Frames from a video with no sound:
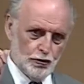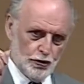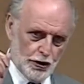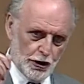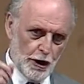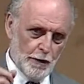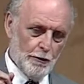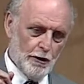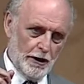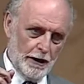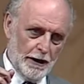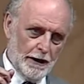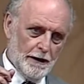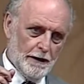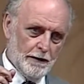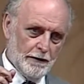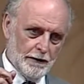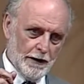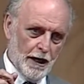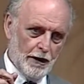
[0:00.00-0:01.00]

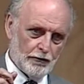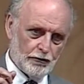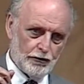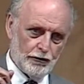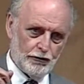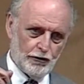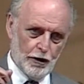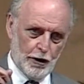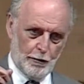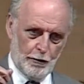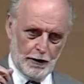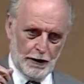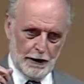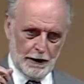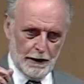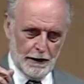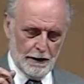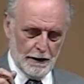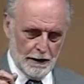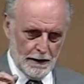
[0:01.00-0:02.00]
Germany, Nazi
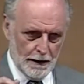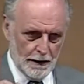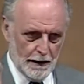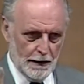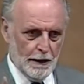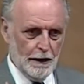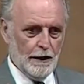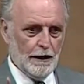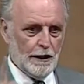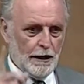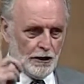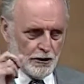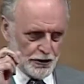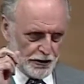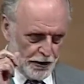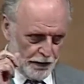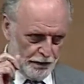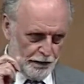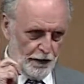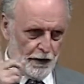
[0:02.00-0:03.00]
Germany,
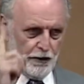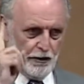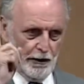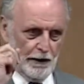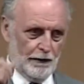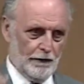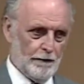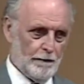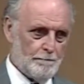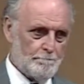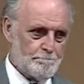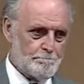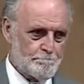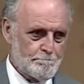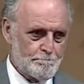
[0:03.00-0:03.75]
is defeated.